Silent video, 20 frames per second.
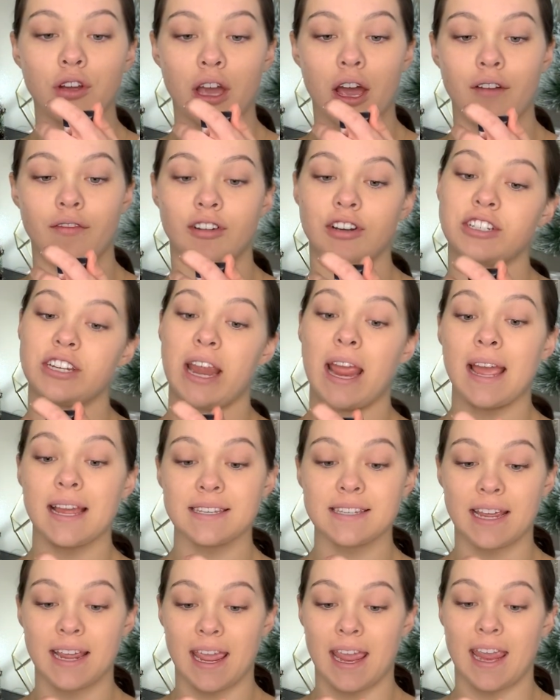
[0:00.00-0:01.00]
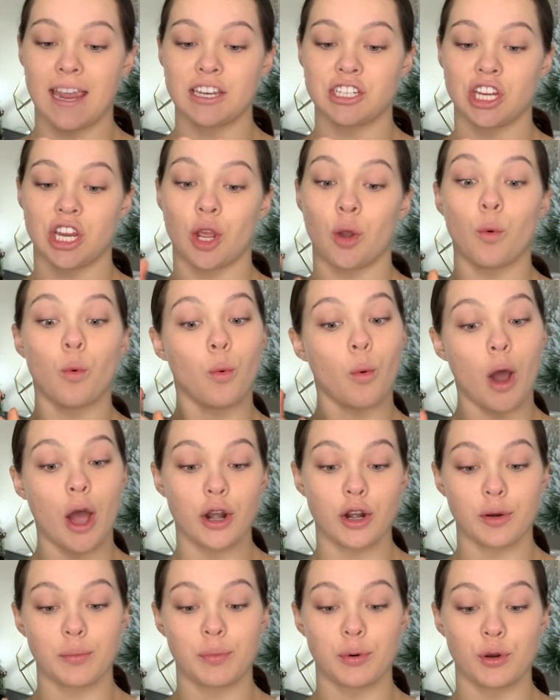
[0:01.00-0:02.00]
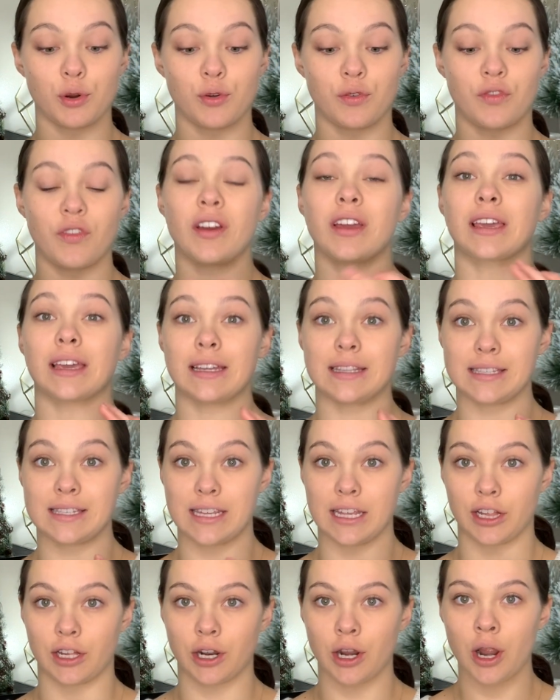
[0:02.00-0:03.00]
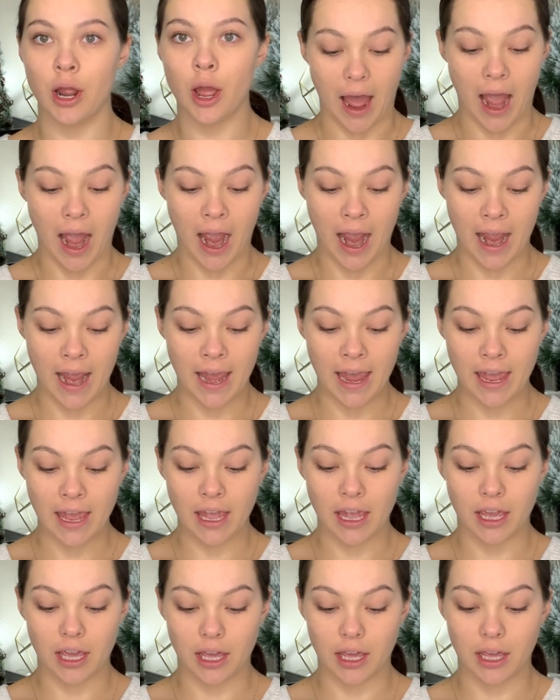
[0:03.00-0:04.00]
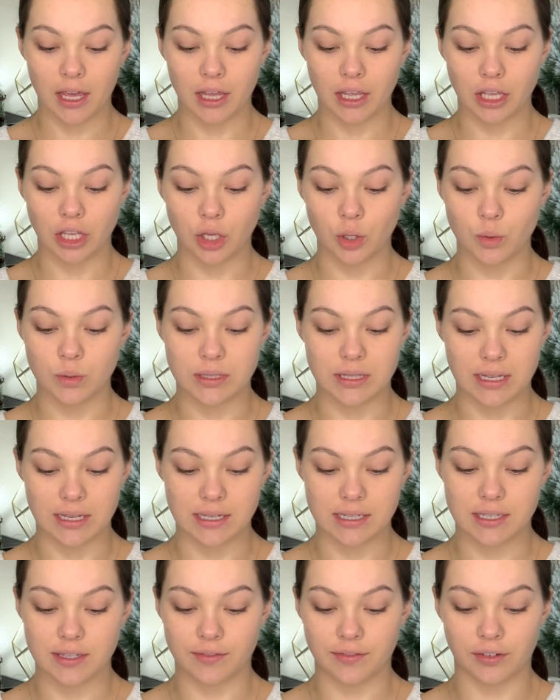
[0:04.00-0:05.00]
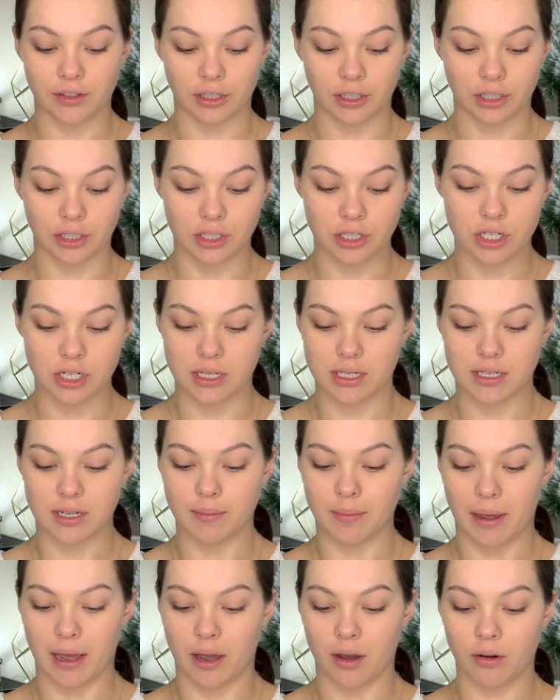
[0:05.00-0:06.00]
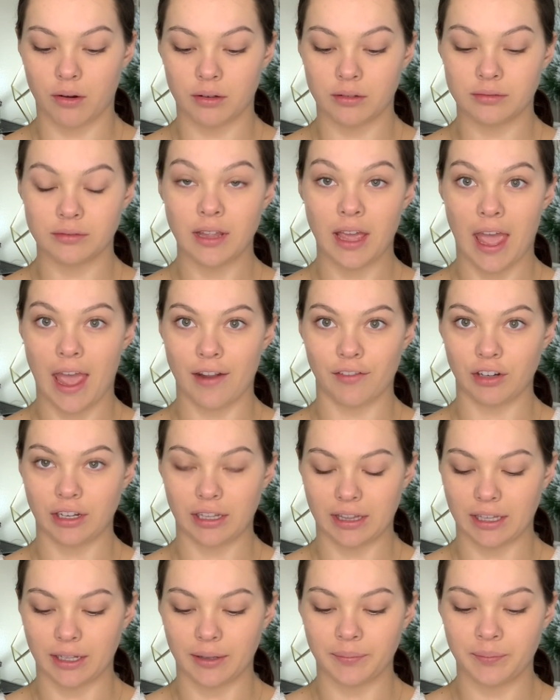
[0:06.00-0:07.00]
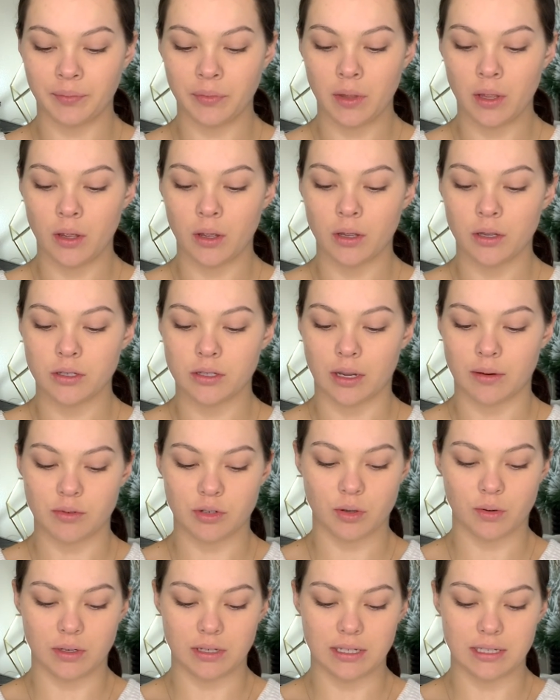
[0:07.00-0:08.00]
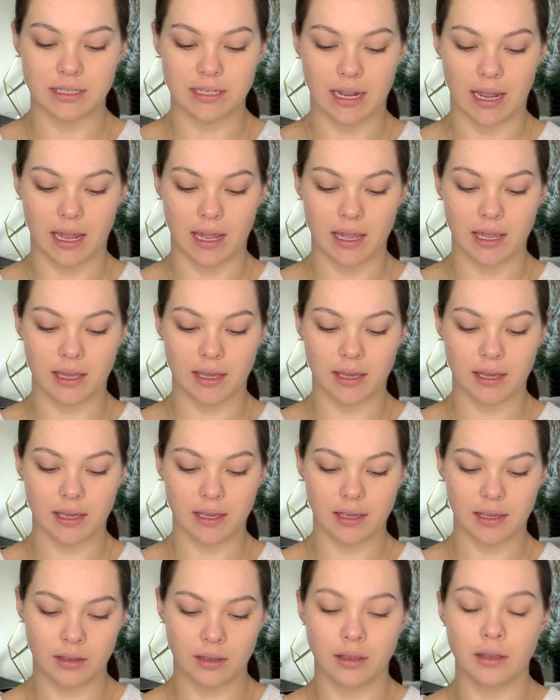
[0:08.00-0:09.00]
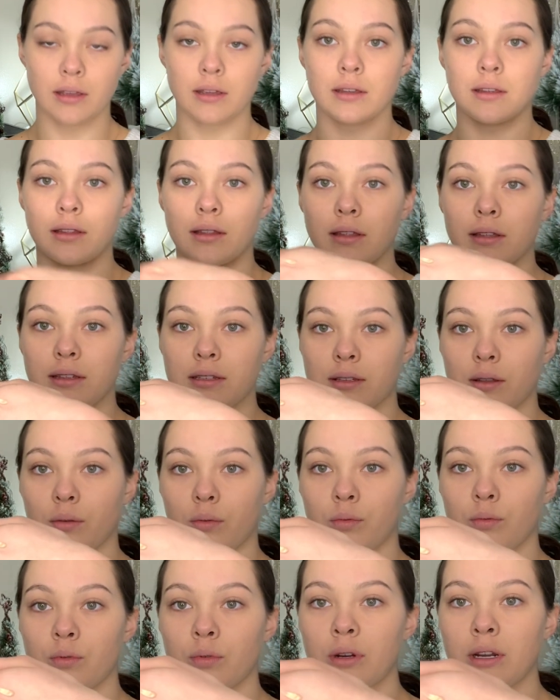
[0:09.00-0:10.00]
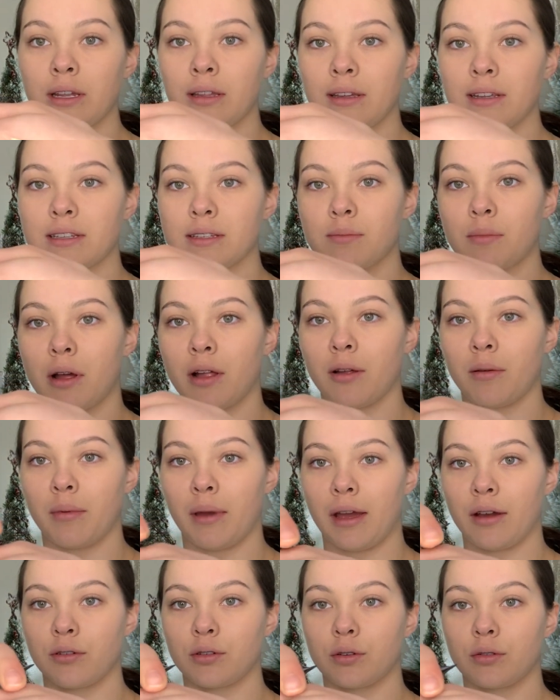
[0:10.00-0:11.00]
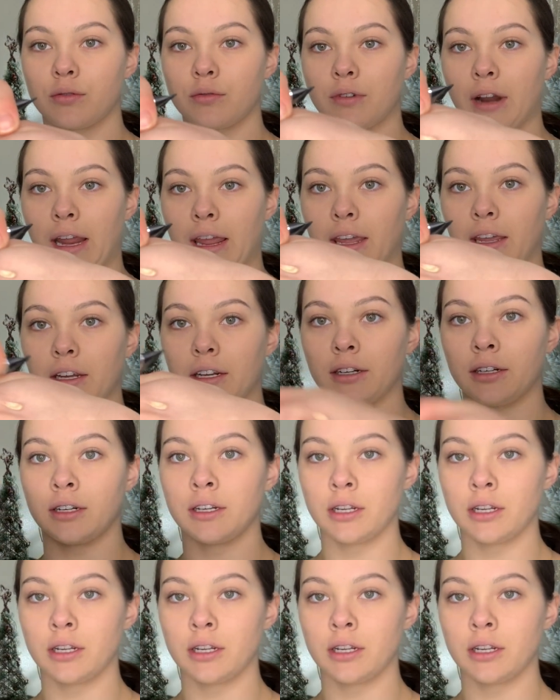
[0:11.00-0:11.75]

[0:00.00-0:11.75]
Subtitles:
coverage, anti-aging, waterproof concealer. I use this for just about everything. So I'm just going to take a really small amount right here.